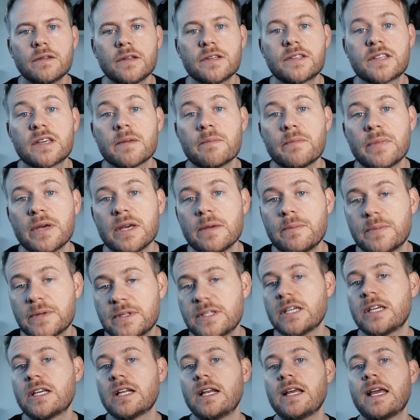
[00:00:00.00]
This can be
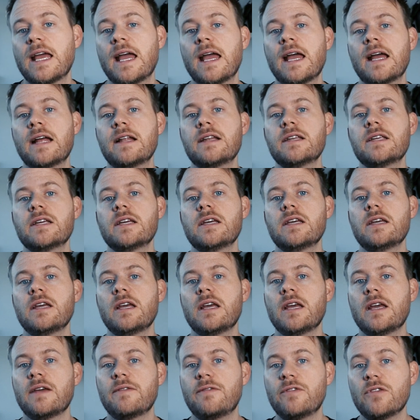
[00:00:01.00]
particularly handy
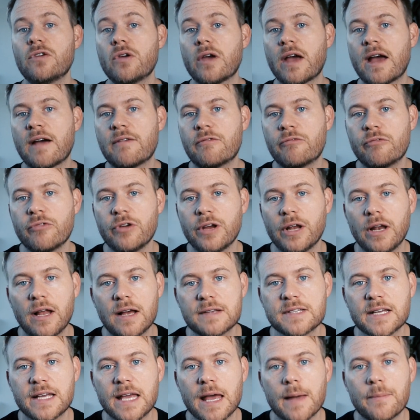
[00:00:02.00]
if you have
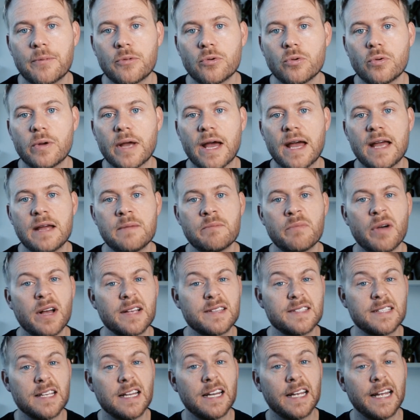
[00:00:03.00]
realized a capital gain by
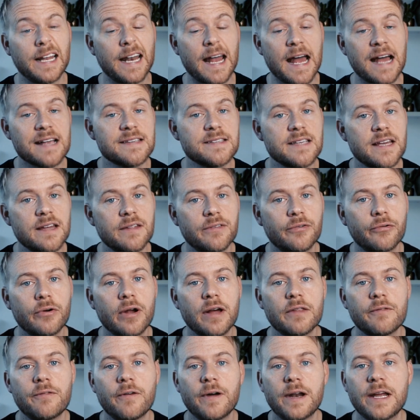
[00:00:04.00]
selling an asset
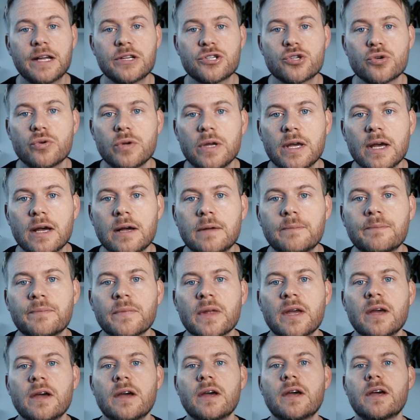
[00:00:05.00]
throughout the financial year.
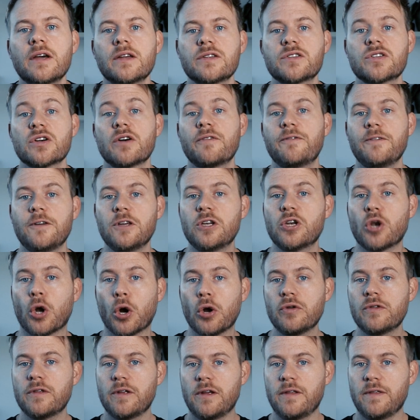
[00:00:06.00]
So if you
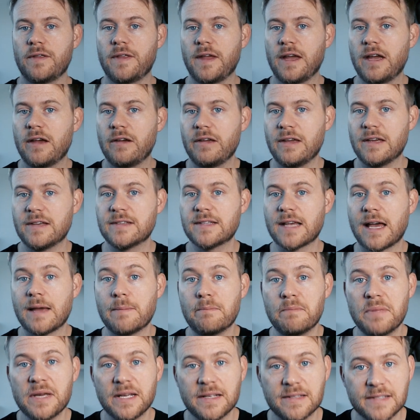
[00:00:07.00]
know that there is
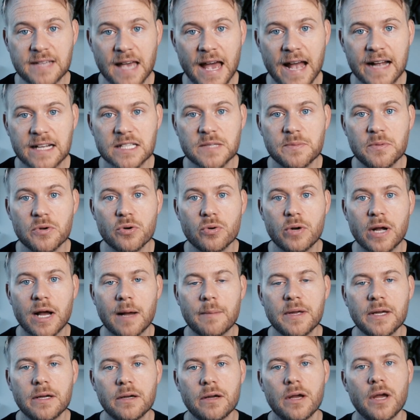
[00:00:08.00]
a big tax bill
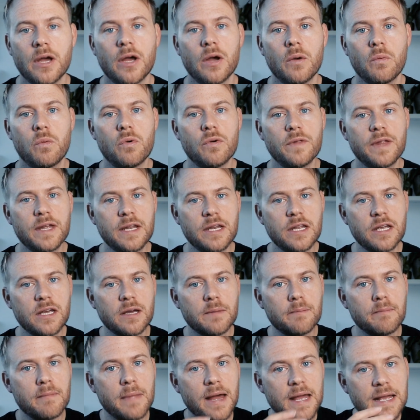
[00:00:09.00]
coming, well then you
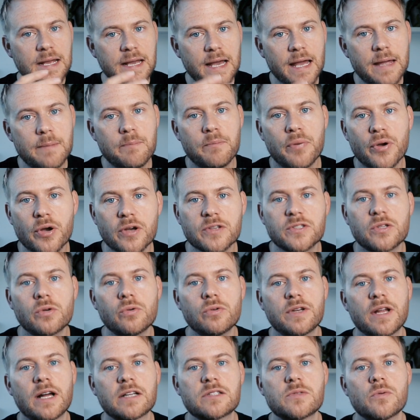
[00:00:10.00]
can make a
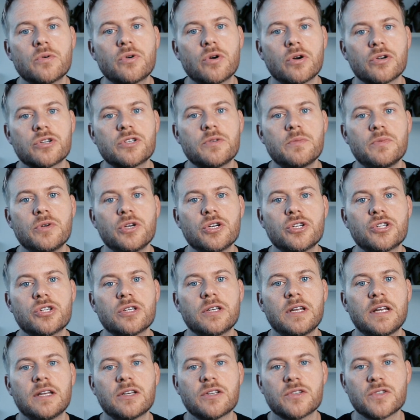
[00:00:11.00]
personal deductible
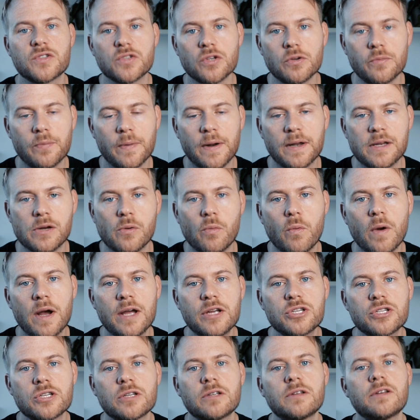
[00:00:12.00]
contribution into
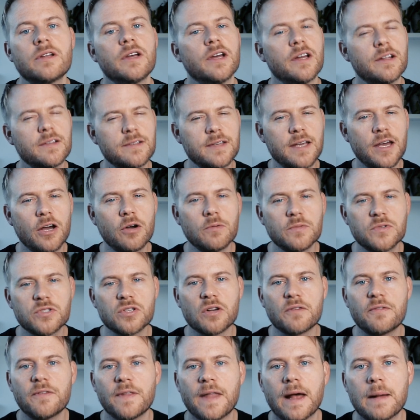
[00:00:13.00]
superannuation to help
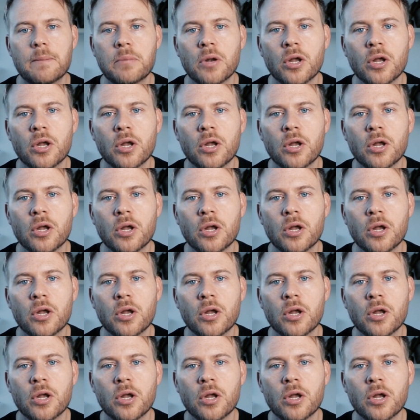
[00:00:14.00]
soften that